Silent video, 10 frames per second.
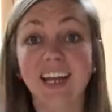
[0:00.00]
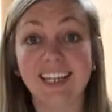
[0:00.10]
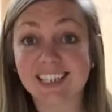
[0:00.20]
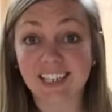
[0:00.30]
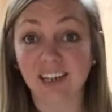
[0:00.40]

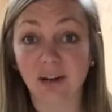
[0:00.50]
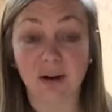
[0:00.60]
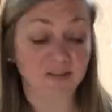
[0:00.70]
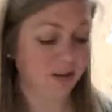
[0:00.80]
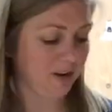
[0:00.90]
it's going to go
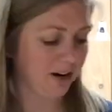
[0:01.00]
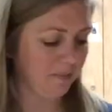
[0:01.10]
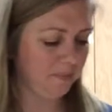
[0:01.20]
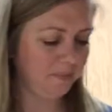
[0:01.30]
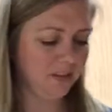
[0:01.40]

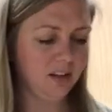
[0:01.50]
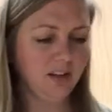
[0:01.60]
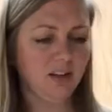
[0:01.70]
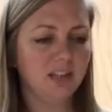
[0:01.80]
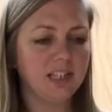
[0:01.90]
everywhere.
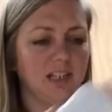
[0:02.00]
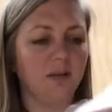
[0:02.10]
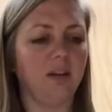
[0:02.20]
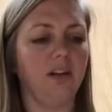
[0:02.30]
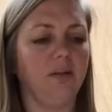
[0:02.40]
So
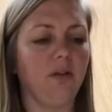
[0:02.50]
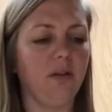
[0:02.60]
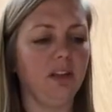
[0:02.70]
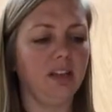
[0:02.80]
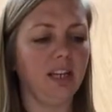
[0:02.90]
we're going to throw
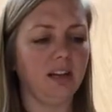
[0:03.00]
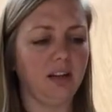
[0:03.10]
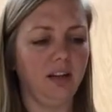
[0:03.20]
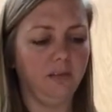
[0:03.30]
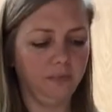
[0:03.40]
the lid
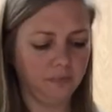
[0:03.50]
on,